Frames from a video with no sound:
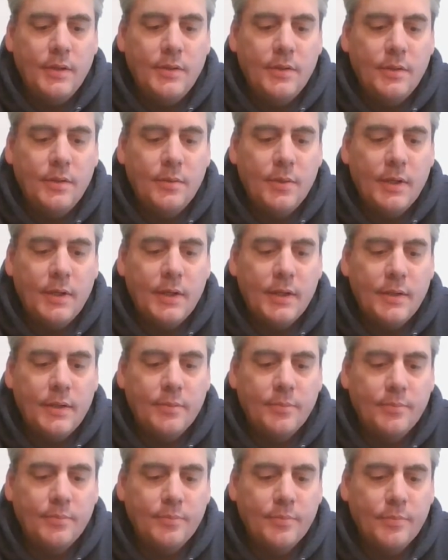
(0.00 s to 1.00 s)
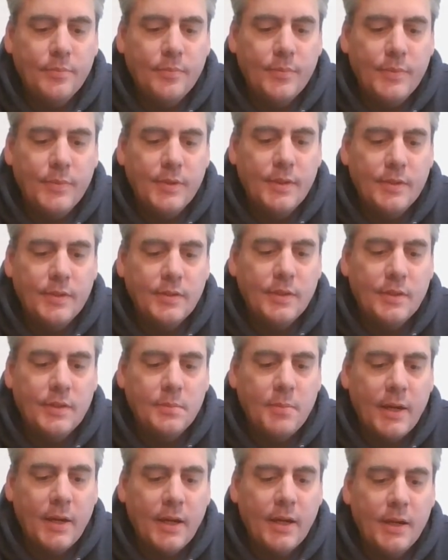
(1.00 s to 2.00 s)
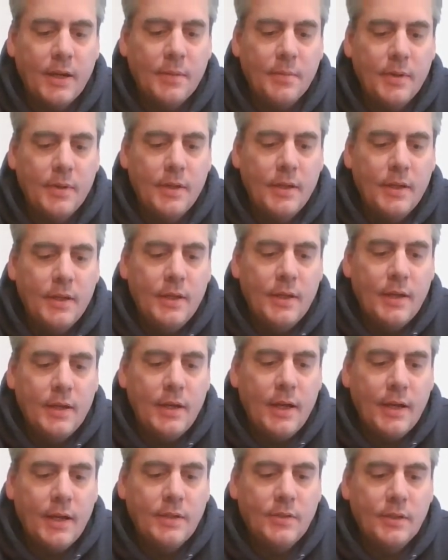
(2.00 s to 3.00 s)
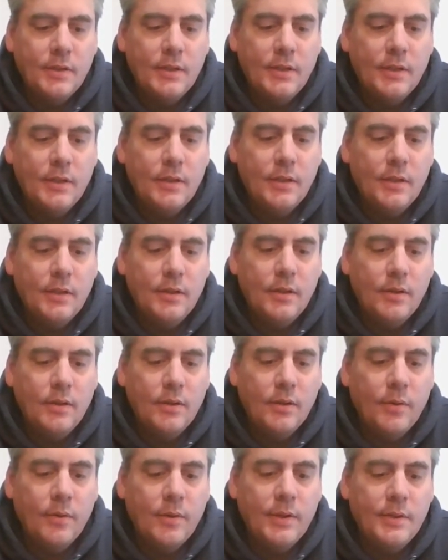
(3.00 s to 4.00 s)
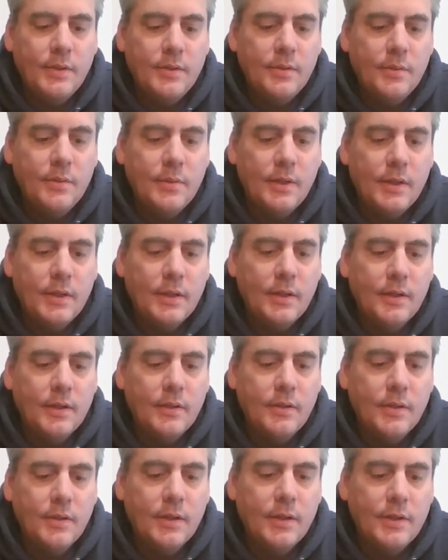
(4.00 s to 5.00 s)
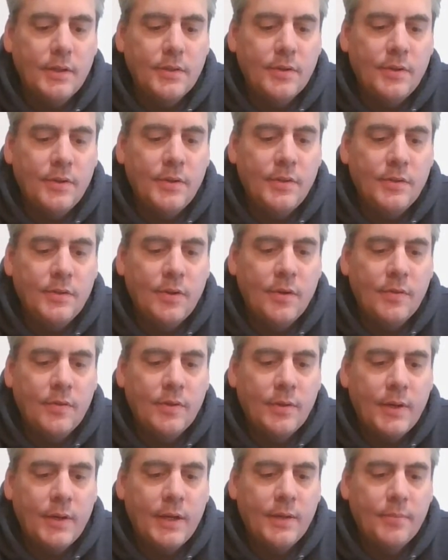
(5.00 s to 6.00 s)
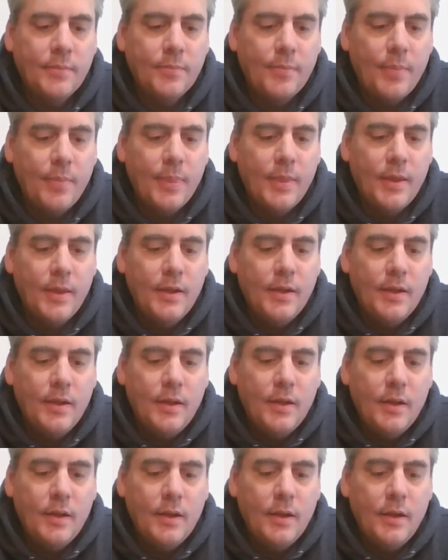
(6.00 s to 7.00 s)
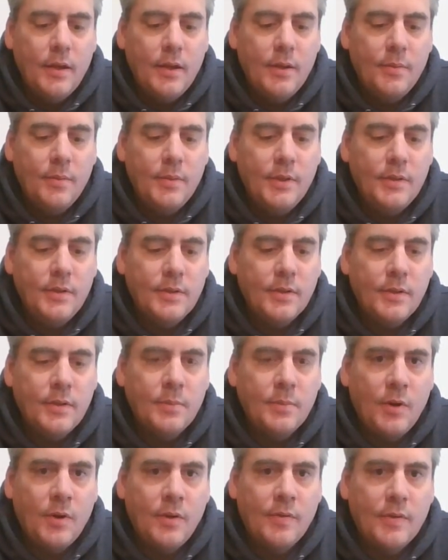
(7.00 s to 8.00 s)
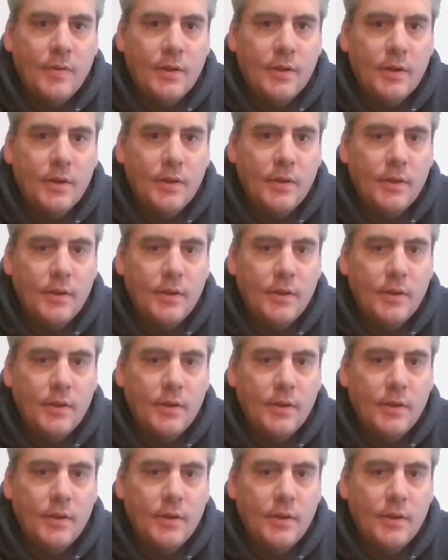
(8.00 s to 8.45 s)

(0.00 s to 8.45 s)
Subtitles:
to, let's back up. Actually, you're going to turn these over, right? And when you turn them over,